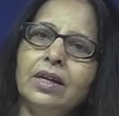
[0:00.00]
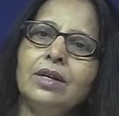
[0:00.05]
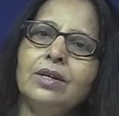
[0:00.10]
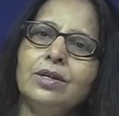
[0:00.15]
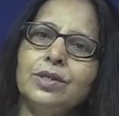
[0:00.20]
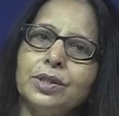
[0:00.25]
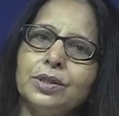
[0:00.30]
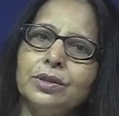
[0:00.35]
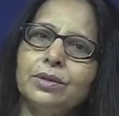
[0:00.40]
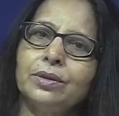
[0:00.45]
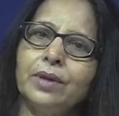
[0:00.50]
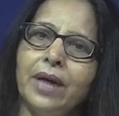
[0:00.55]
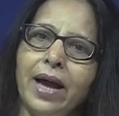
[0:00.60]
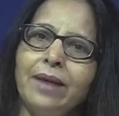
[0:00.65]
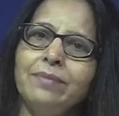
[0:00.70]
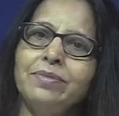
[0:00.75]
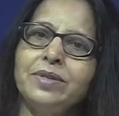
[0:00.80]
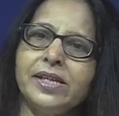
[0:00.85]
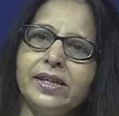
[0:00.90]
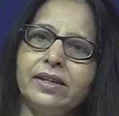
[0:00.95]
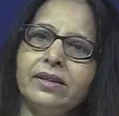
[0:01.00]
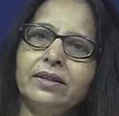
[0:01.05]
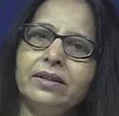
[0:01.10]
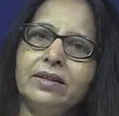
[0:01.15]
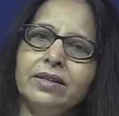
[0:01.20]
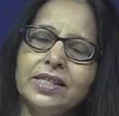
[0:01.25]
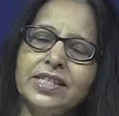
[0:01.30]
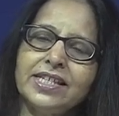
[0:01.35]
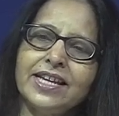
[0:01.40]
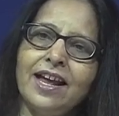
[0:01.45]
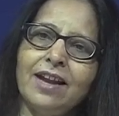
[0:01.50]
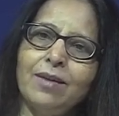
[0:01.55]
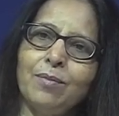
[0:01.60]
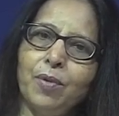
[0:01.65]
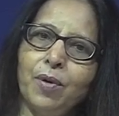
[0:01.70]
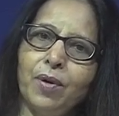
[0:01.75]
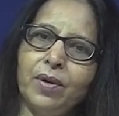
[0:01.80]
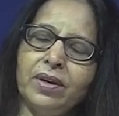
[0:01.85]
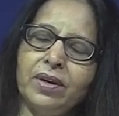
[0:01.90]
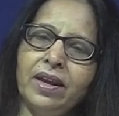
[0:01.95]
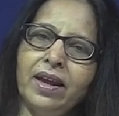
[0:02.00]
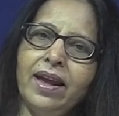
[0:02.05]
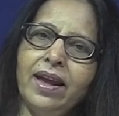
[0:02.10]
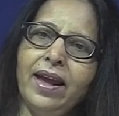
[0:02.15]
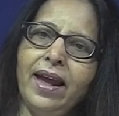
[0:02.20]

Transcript: So, I have taken a standpoint,